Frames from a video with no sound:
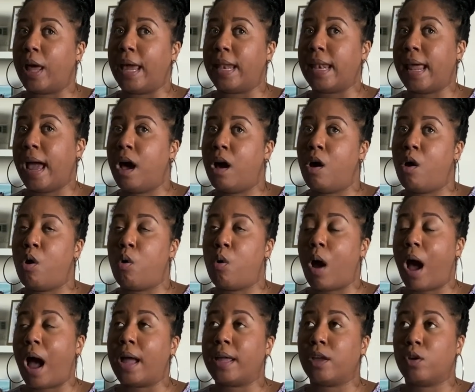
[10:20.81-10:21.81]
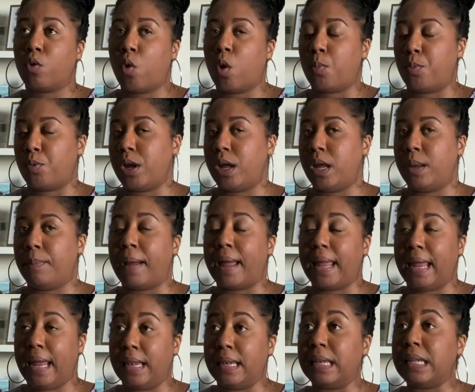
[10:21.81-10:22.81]
and how I incorporate my
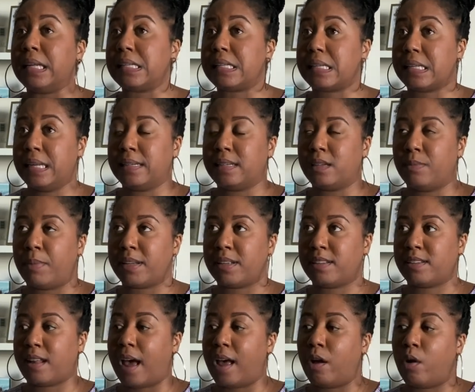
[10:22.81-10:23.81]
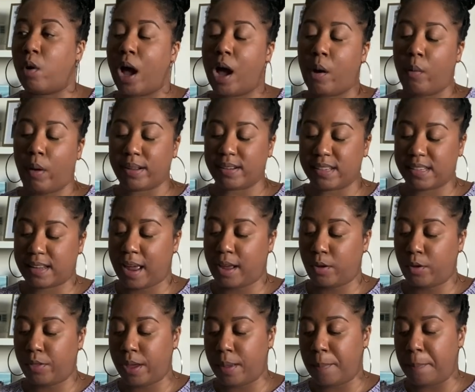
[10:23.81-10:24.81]
hand knits into my style, how I
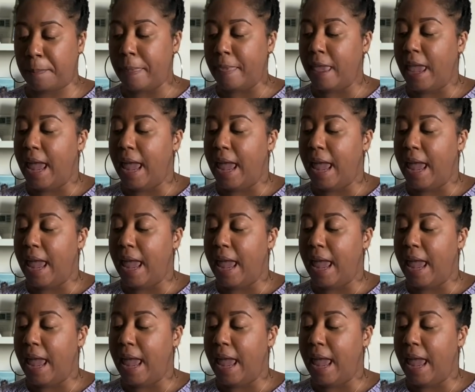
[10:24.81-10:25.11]
style them.